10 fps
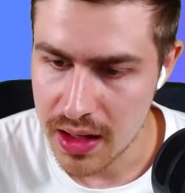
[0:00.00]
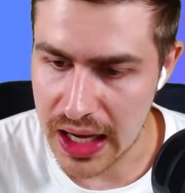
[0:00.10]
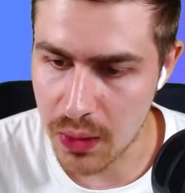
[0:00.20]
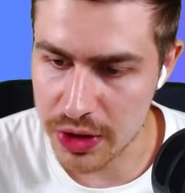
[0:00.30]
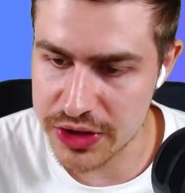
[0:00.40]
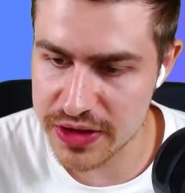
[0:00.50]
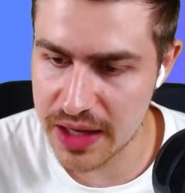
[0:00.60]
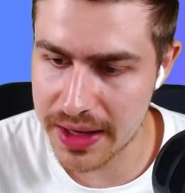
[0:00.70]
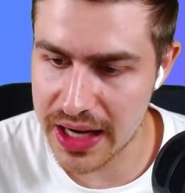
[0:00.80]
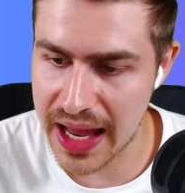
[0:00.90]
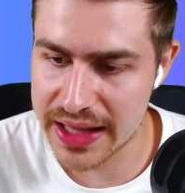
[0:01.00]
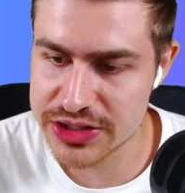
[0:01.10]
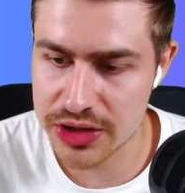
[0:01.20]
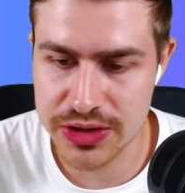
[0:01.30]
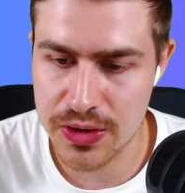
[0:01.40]
What do you think about
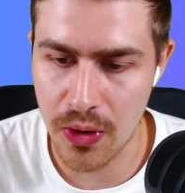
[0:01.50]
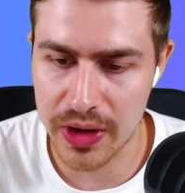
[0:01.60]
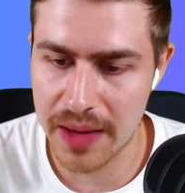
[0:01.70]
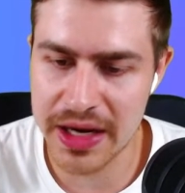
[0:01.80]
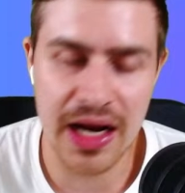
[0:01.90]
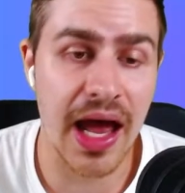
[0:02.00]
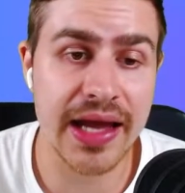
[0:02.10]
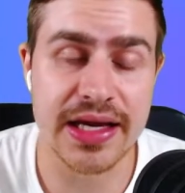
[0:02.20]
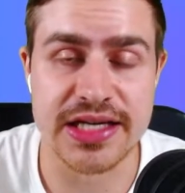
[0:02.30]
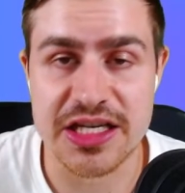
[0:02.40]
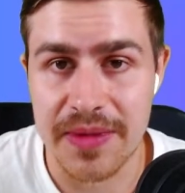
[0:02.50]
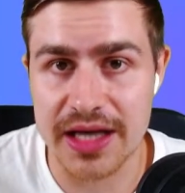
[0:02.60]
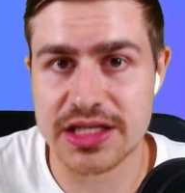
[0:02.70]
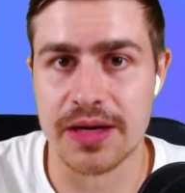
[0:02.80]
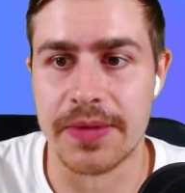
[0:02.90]
Enzo to Gordon? I mean, I like it,
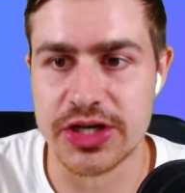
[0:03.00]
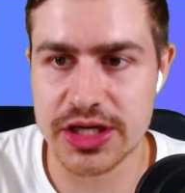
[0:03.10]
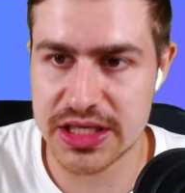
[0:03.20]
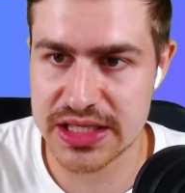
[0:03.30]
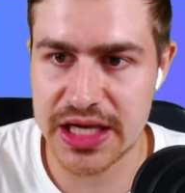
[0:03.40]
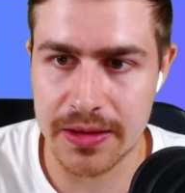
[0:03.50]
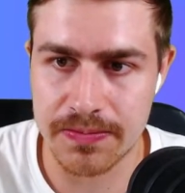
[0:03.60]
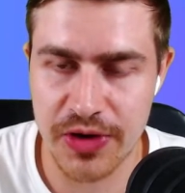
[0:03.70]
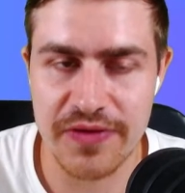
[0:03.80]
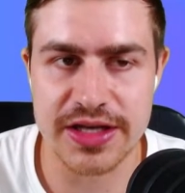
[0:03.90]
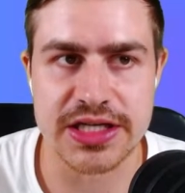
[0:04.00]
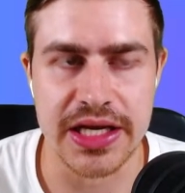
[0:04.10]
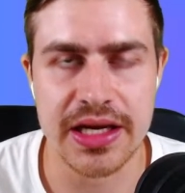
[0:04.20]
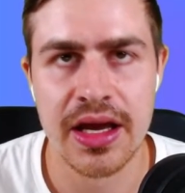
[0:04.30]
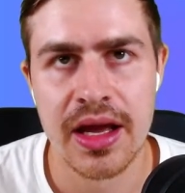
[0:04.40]
T-Meister, but just as I said
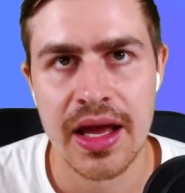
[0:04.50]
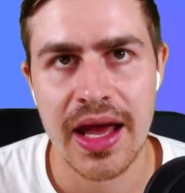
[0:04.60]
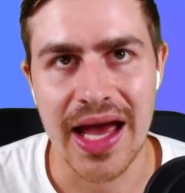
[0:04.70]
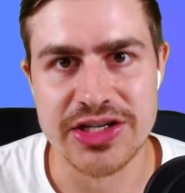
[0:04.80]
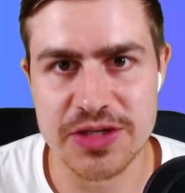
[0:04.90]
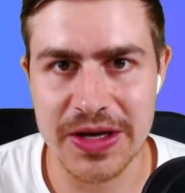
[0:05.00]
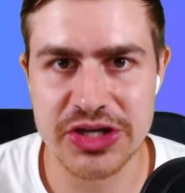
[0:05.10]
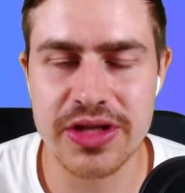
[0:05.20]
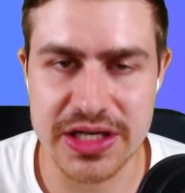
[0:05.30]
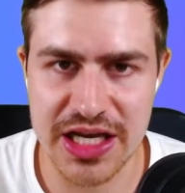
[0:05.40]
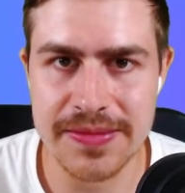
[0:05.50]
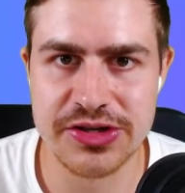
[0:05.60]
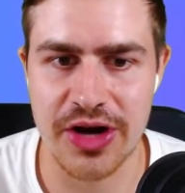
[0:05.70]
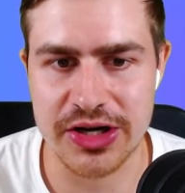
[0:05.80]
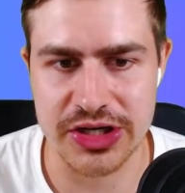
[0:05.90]
previously, just make sure the team
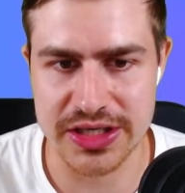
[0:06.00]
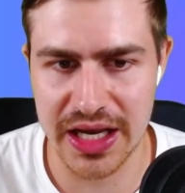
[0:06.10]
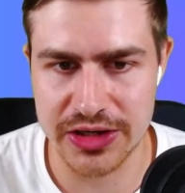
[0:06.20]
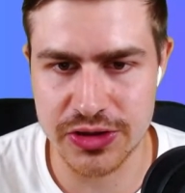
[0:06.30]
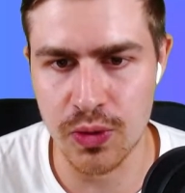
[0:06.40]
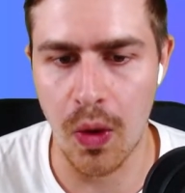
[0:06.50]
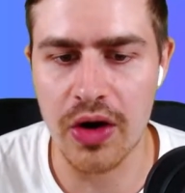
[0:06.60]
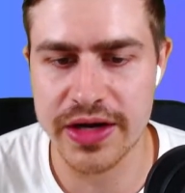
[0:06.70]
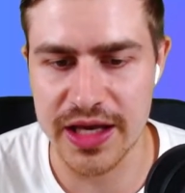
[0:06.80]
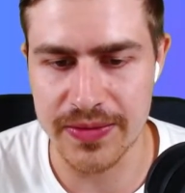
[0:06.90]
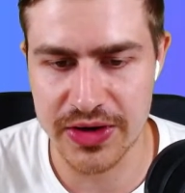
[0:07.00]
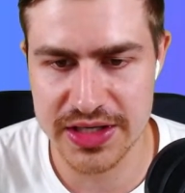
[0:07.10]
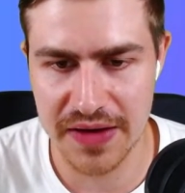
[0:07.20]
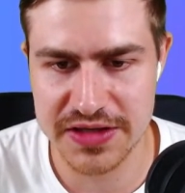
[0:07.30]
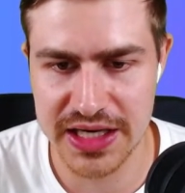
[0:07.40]
structure doesn't get too wonky,
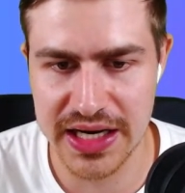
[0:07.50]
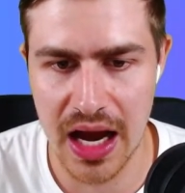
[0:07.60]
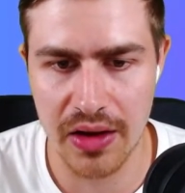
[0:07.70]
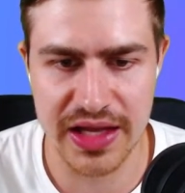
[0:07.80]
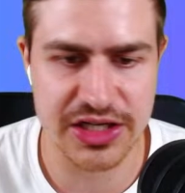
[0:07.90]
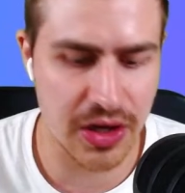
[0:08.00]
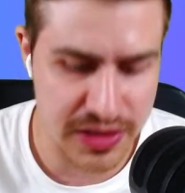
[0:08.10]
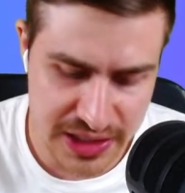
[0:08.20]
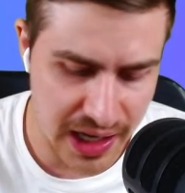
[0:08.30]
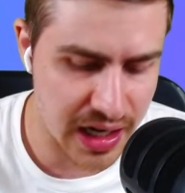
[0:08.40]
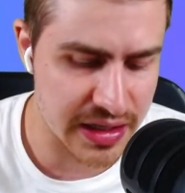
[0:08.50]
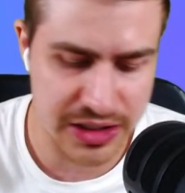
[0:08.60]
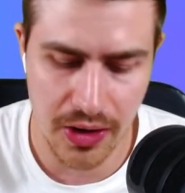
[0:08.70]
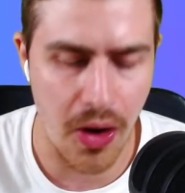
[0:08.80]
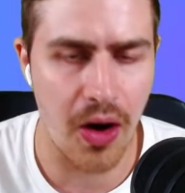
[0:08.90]
because I've seen now there's no Saka, there's
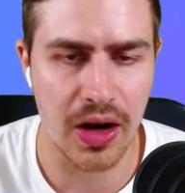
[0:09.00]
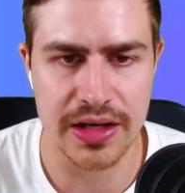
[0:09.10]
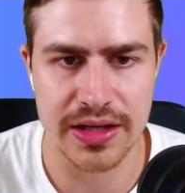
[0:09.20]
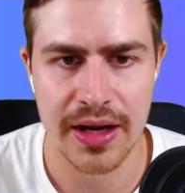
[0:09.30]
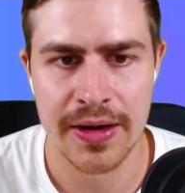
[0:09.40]
no Haaland.